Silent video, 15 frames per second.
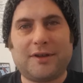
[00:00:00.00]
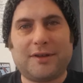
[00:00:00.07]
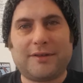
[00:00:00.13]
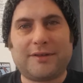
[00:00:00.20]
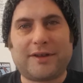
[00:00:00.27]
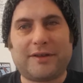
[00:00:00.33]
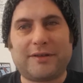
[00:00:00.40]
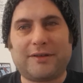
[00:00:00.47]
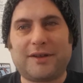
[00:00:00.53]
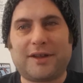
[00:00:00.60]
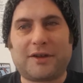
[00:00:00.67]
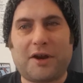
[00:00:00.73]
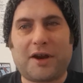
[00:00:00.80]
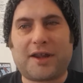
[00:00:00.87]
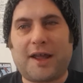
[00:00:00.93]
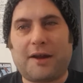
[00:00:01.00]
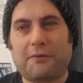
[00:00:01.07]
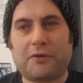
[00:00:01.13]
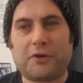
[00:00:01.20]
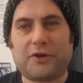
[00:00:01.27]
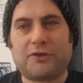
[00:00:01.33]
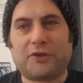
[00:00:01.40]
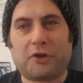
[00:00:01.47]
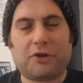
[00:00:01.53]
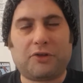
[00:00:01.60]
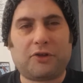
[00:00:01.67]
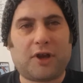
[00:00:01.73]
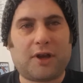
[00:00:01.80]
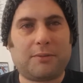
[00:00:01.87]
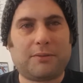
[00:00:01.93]
So they're kind of California stoner
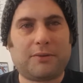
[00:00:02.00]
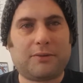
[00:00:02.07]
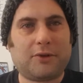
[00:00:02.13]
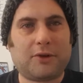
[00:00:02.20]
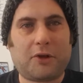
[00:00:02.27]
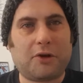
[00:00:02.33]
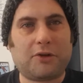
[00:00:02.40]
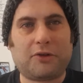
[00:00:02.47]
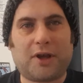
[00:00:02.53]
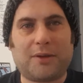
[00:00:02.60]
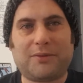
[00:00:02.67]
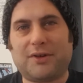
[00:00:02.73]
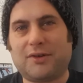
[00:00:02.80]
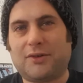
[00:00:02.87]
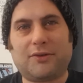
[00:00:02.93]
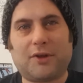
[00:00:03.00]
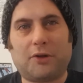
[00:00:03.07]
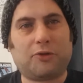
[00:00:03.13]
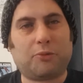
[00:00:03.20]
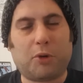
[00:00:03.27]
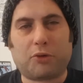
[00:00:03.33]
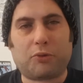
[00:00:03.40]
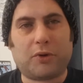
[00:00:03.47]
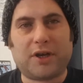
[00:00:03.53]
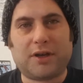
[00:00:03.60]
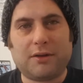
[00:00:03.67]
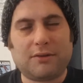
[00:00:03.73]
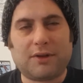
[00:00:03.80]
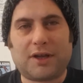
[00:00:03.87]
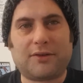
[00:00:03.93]
types that just don't smoke weed.
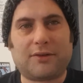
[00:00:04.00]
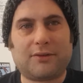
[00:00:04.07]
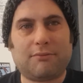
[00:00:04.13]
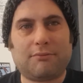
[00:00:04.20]
They just